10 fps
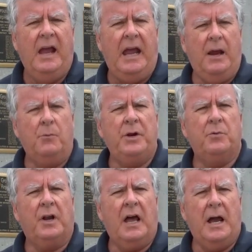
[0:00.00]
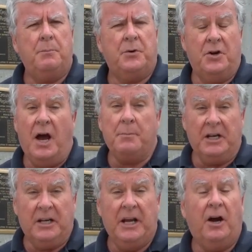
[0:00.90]
And we rely
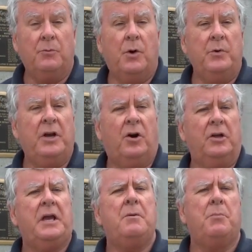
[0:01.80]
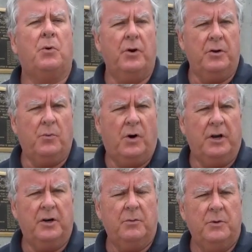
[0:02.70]
predominantly on what we call imported
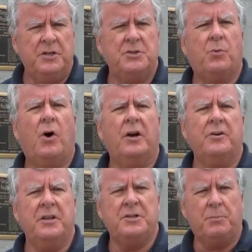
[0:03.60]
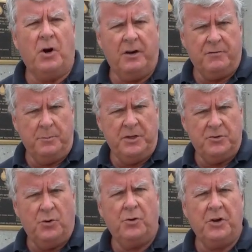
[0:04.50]
water, which is water that's brought from either
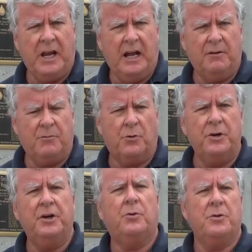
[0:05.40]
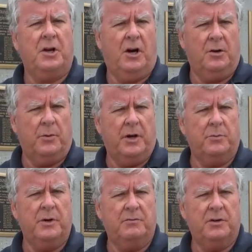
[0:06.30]
Northern California or the Colorado
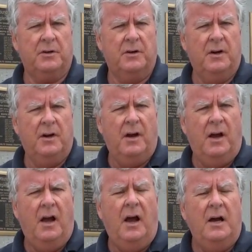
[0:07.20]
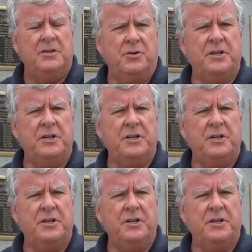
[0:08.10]
River. So